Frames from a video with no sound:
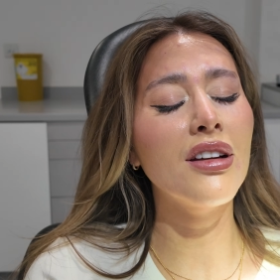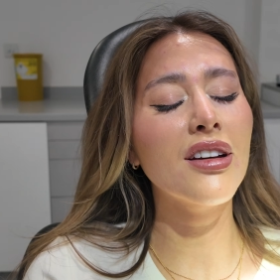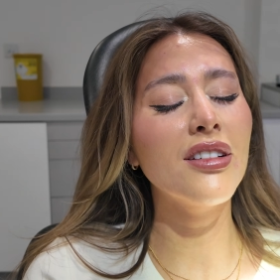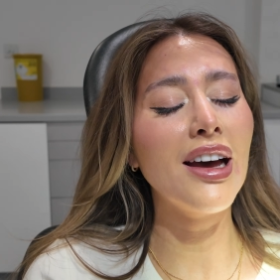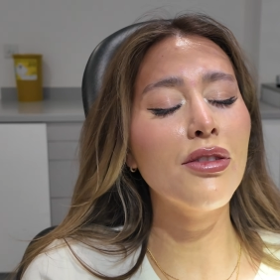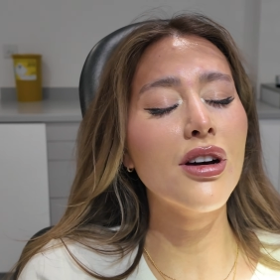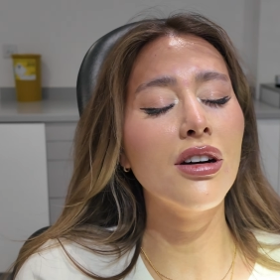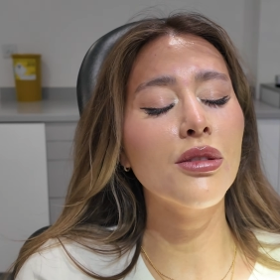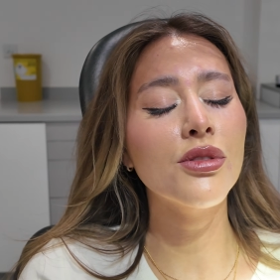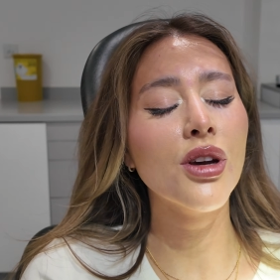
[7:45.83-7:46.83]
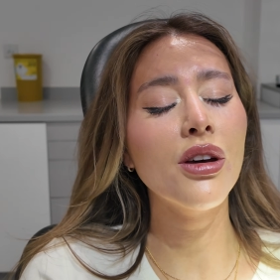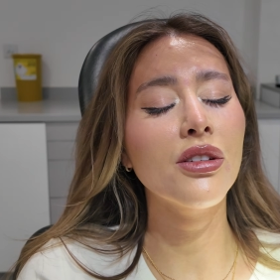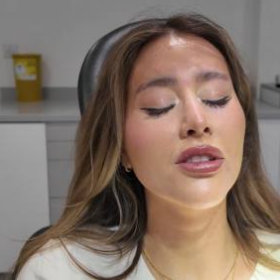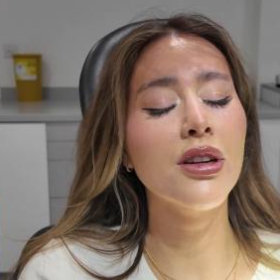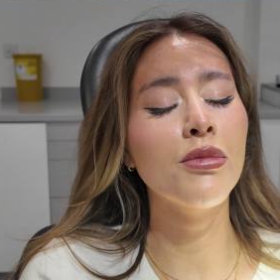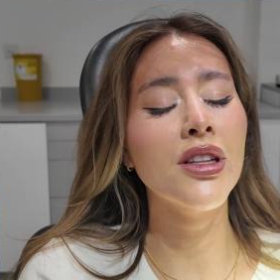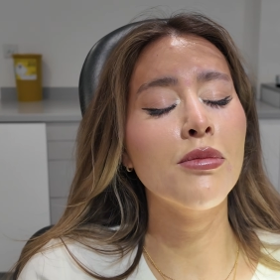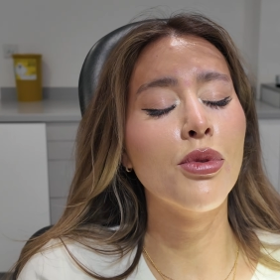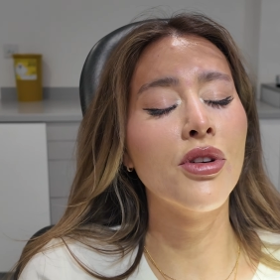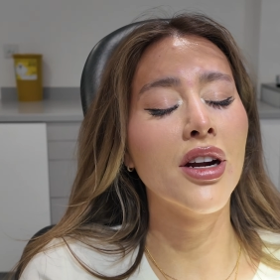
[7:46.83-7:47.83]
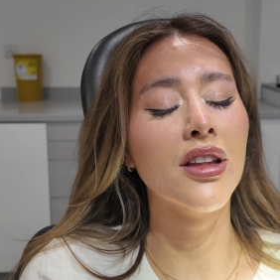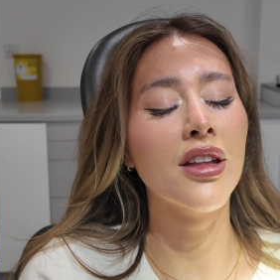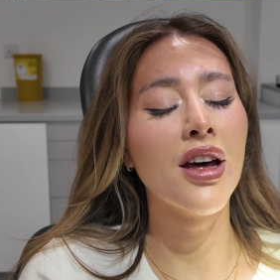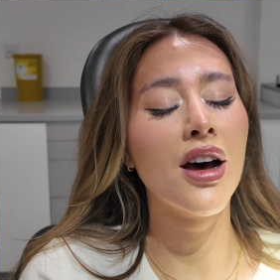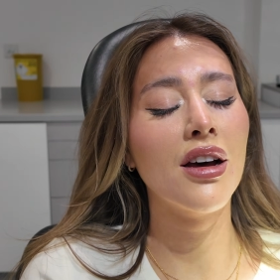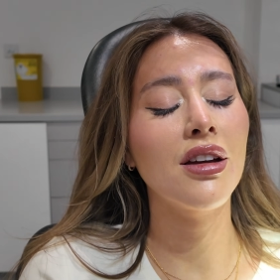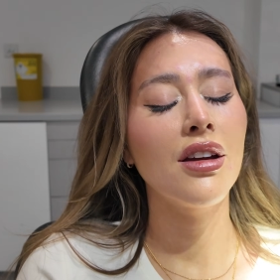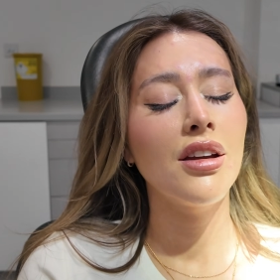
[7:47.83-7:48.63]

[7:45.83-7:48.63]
I like an avocado on toast. I'm really boring like that.